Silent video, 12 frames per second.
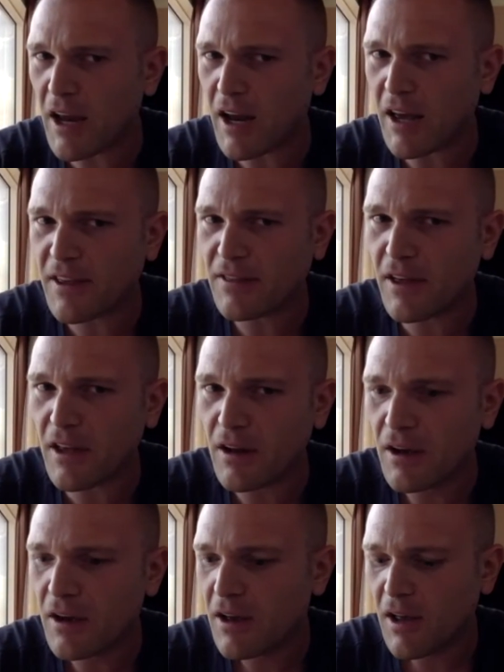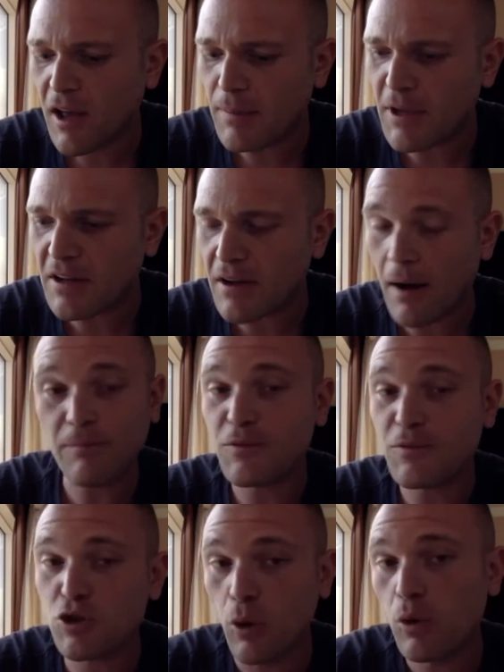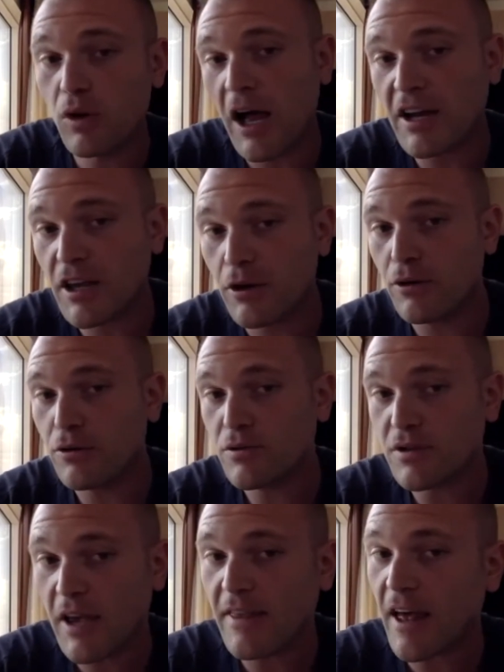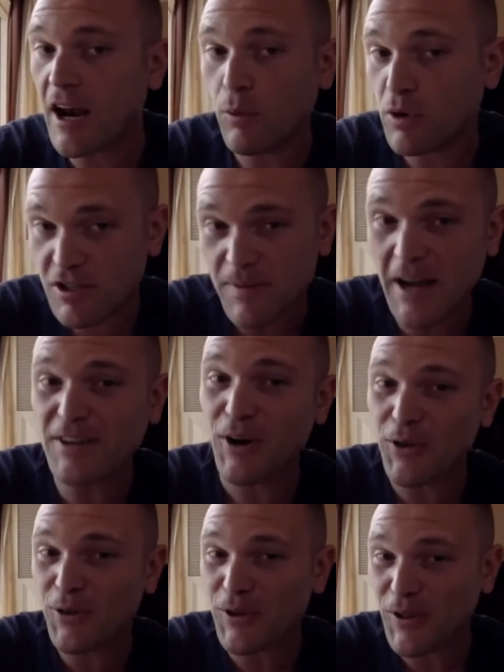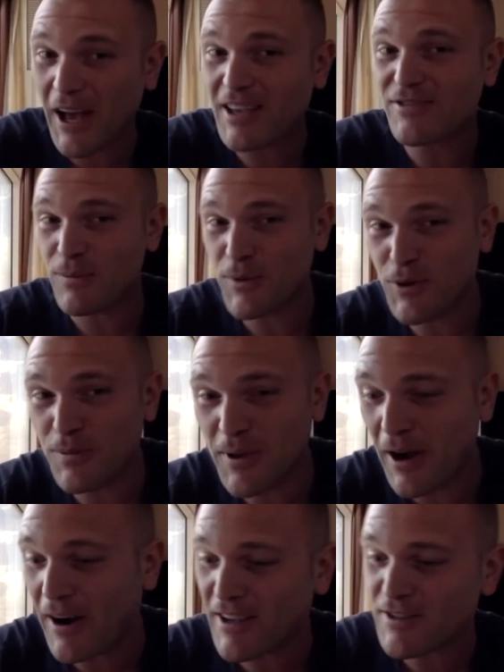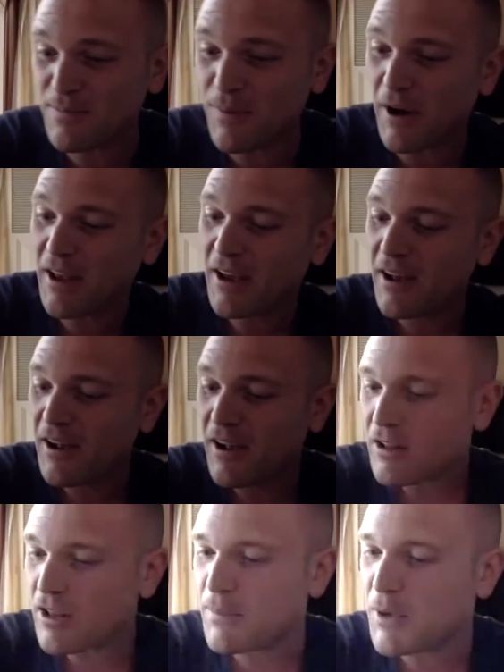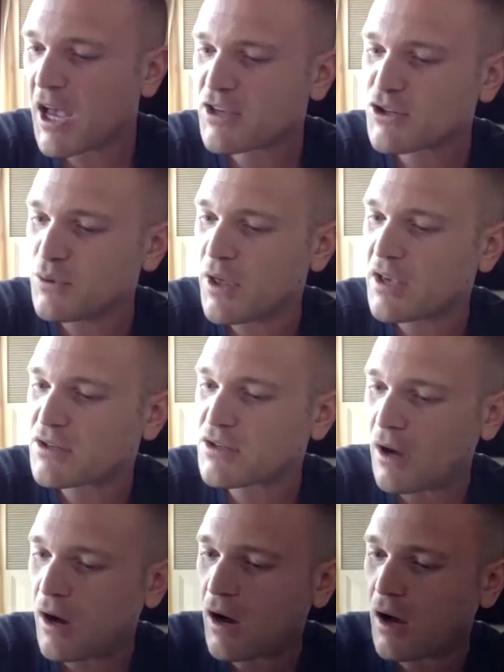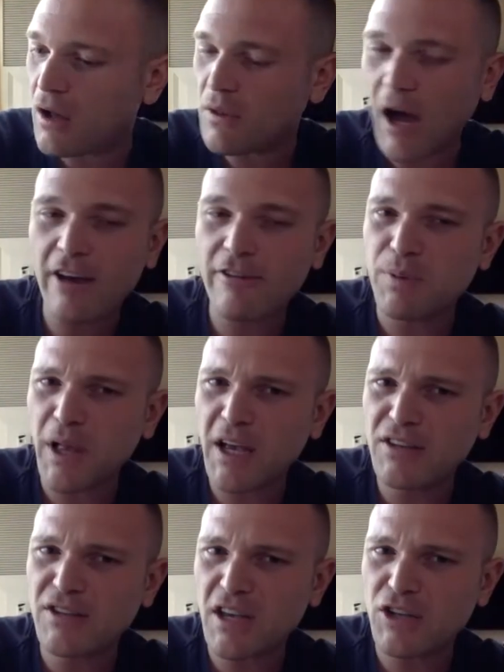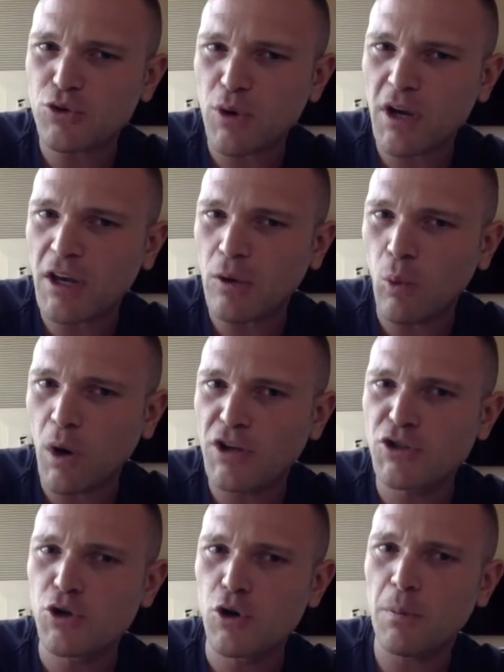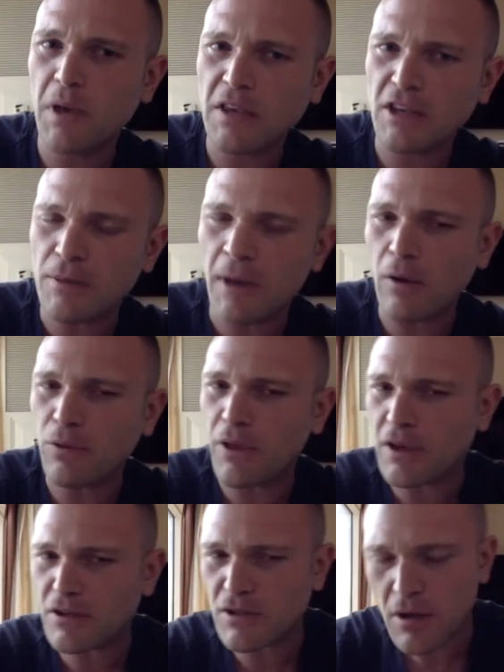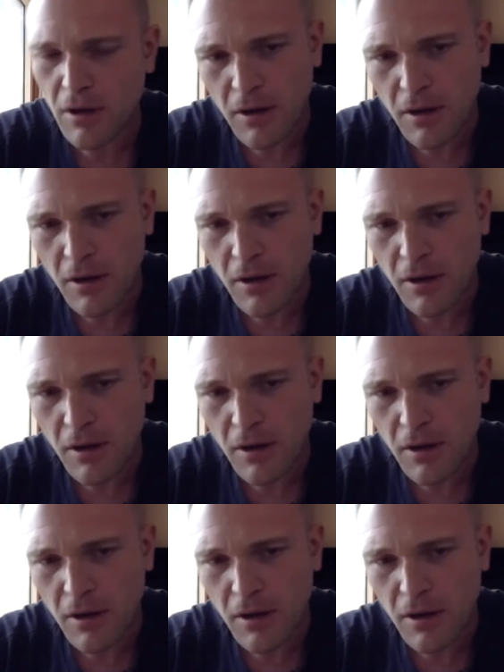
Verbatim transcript: And I think that, I mean, I'm so glad to hear you say that. I would expect nothing less from you, to be honest, but let me ask you this, uh, live blades in training. What is your opinion about this?